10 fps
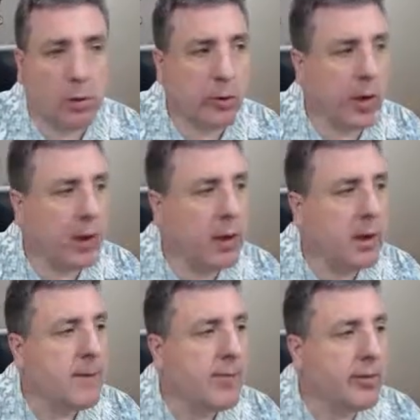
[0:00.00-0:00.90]
Okay,
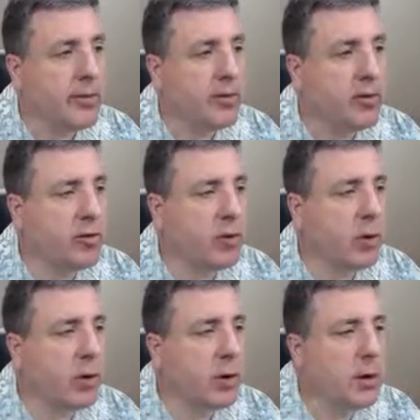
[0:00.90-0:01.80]
this is
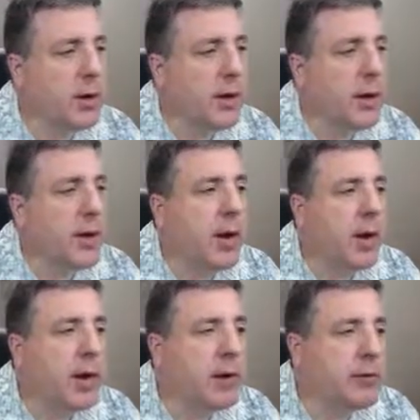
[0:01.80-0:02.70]
your
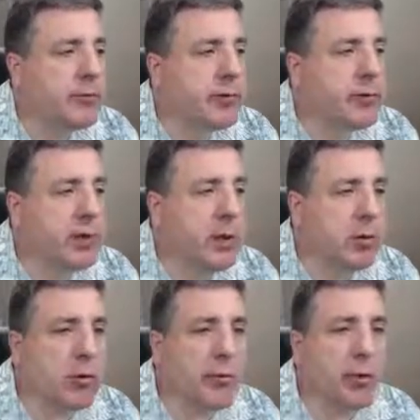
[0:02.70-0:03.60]

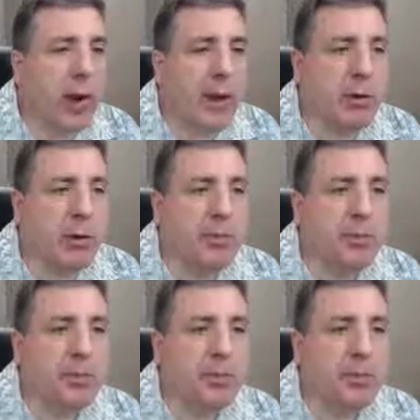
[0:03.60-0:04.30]
vertebral foramen.